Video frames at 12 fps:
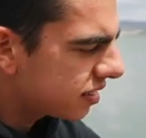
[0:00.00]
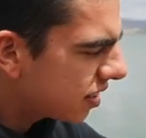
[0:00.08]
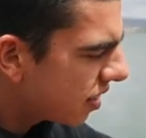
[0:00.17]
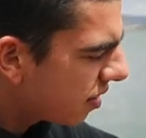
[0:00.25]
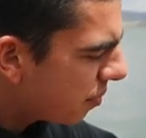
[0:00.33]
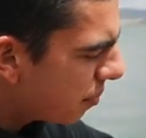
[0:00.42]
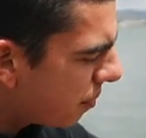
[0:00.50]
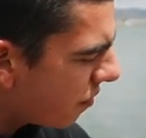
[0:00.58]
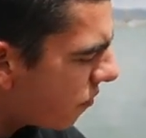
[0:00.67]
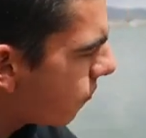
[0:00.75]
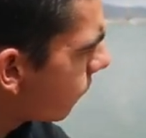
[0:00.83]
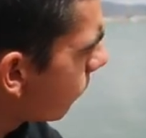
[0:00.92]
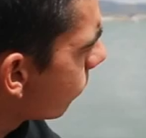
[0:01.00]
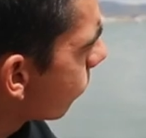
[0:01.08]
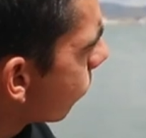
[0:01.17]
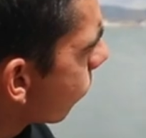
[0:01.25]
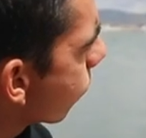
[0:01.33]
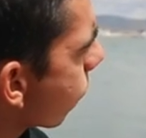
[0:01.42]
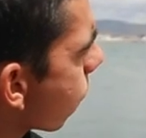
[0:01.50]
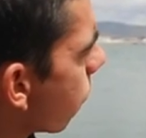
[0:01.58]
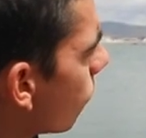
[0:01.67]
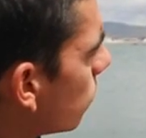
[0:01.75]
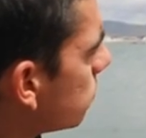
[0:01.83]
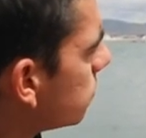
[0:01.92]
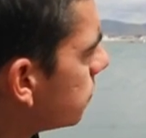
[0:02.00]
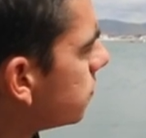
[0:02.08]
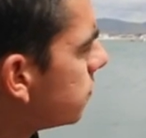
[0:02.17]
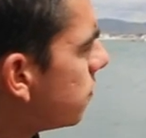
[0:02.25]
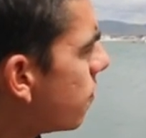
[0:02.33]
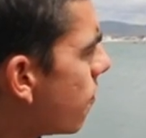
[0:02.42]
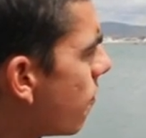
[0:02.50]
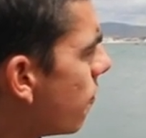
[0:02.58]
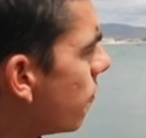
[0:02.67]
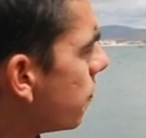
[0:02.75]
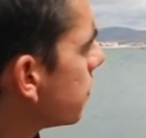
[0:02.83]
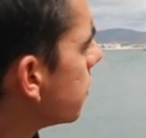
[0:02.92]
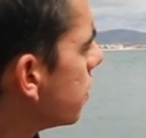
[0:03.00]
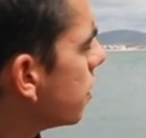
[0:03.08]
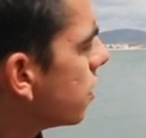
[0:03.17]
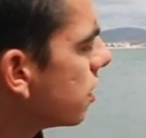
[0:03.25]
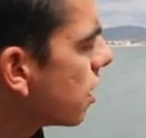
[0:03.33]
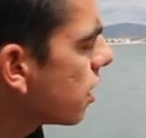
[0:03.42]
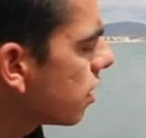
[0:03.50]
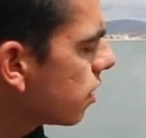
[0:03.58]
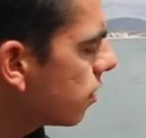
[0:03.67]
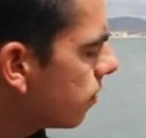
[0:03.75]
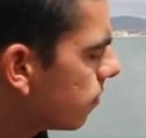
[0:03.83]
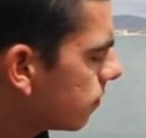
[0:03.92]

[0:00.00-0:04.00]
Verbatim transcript: yeah which is the opposite of what we heard from lagos marina yeah, yeah.